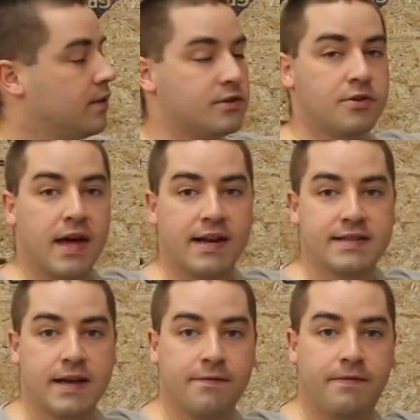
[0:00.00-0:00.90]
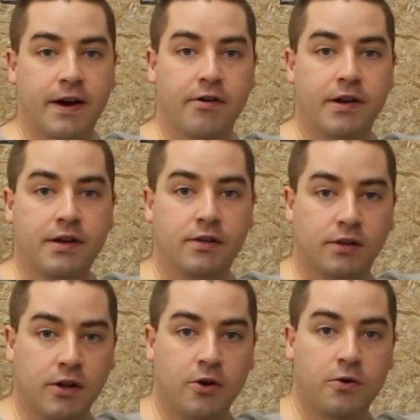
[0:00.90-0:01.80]
So that is a very
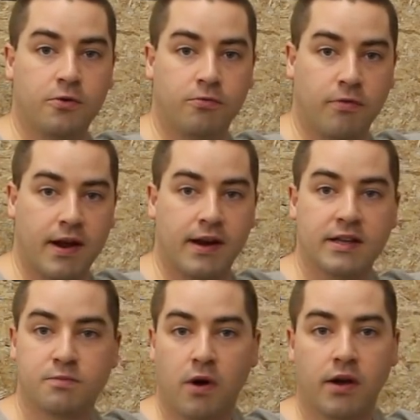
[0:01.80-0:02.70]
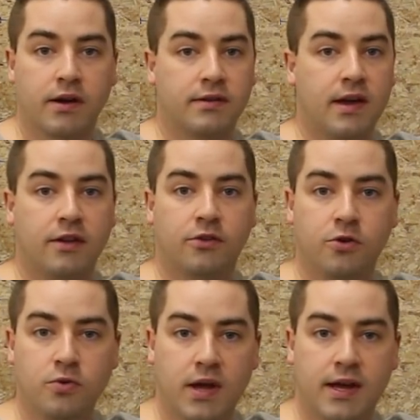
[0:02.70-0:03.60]
low rate. It's probably gonna take
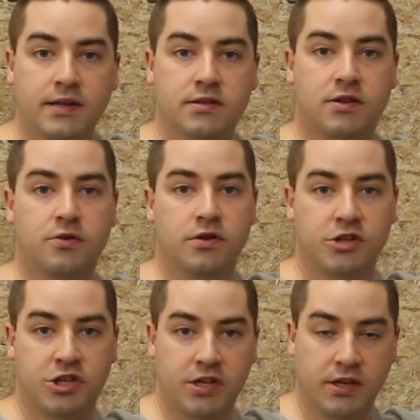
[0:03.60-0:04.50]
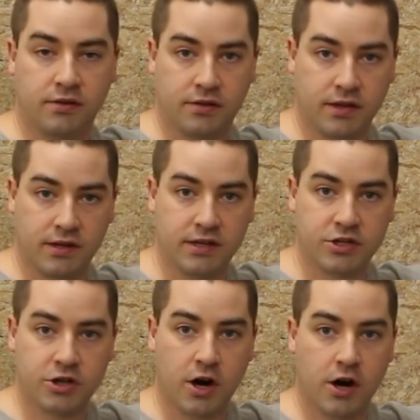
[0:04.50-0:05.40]
2 days to do the
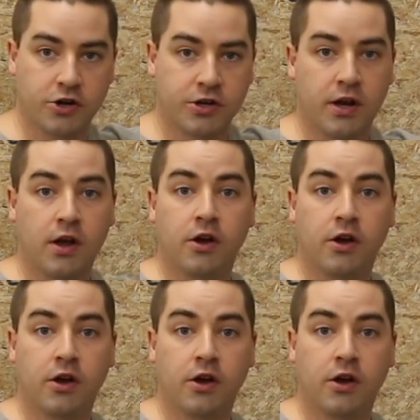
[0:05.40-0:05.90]
discharge.